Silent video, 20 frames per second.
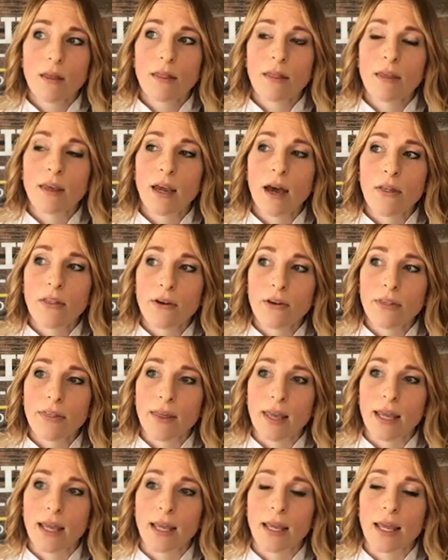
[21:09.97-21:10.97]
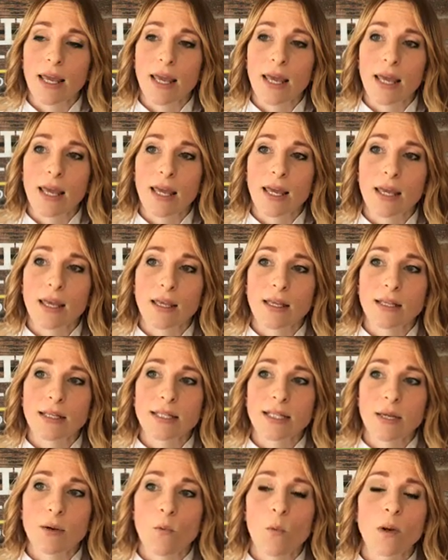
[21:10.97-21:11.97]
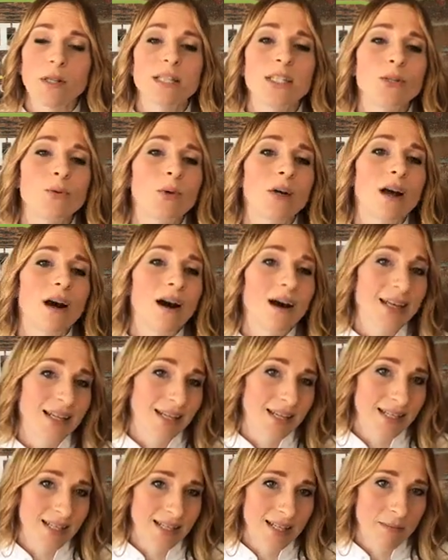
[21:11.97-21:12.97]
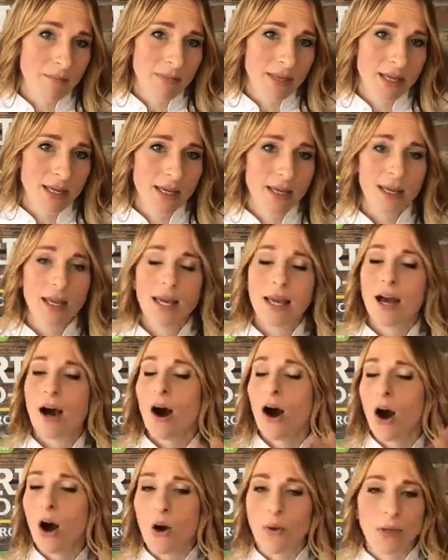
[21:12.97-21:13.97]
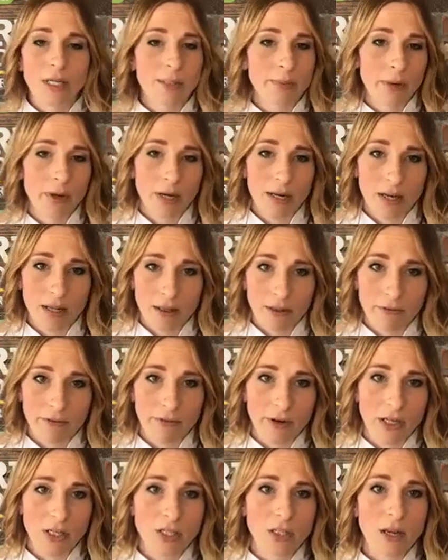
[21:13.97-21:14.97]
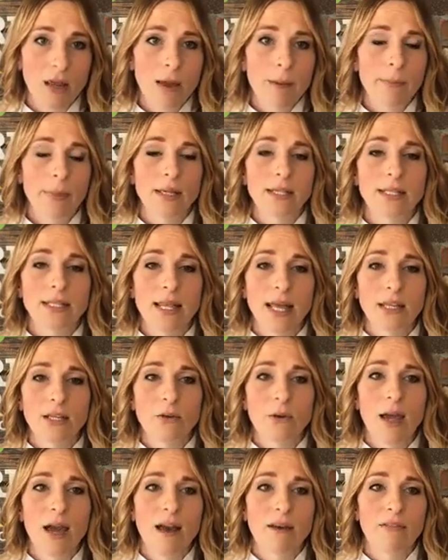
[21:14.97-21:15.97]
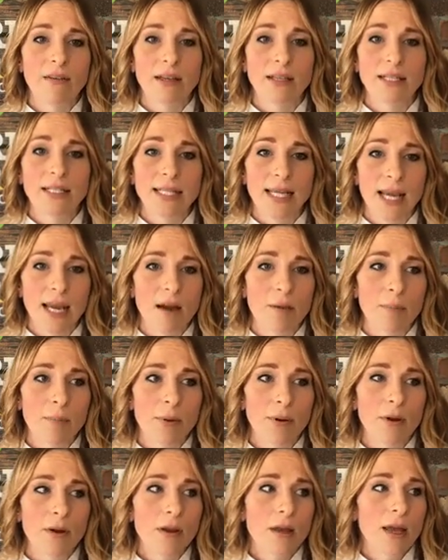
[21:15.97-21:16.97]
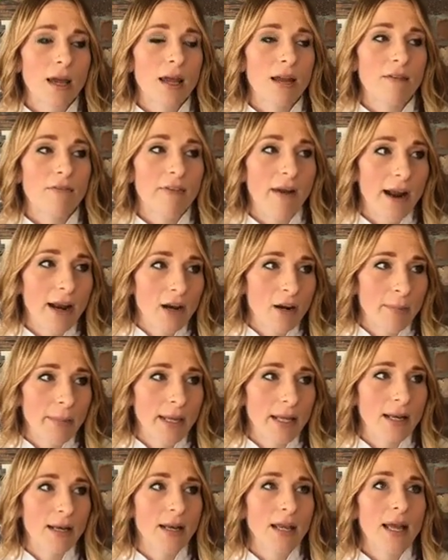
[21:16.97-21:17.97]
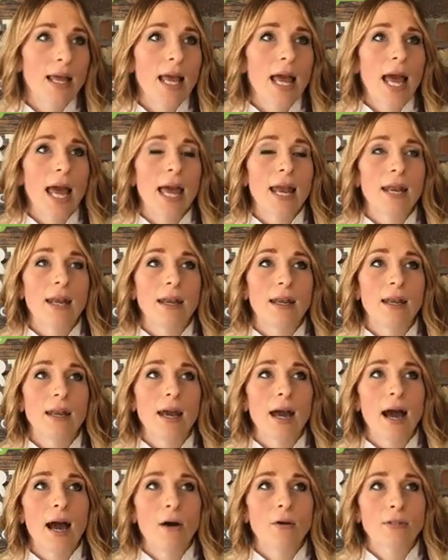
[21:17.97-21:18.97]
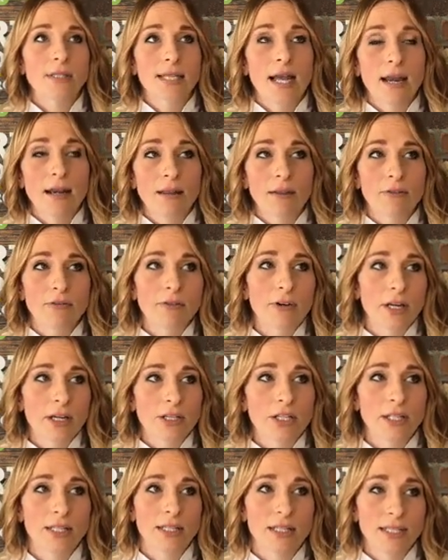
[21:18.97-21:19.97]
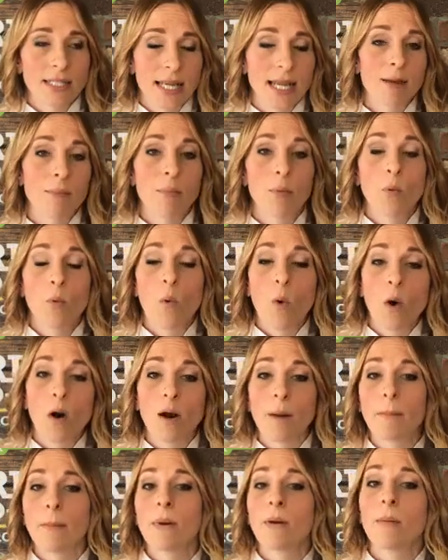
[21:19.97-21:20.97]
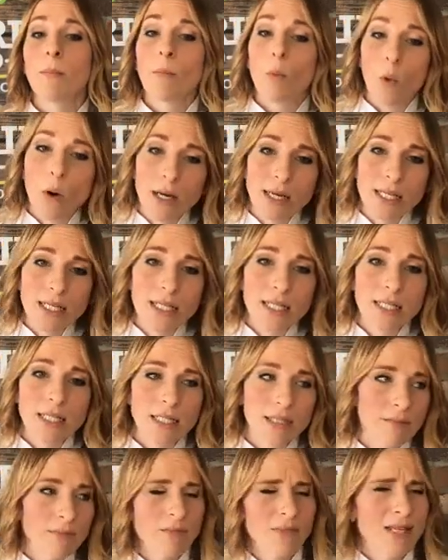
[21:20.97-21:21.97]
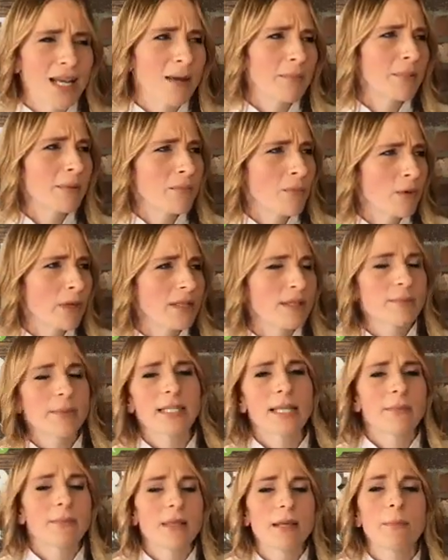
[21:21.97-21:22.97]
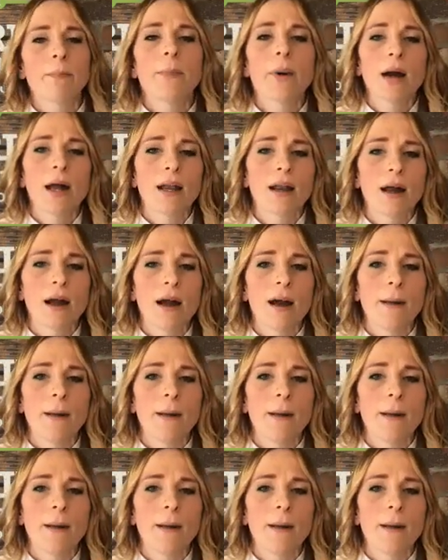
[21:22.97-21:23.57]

The other thing is, once you cut into something, always put it in the fridge, because then you have a damp environment, and outside of the fridge it's a damp, warm, moist, damp and moist, same thing, but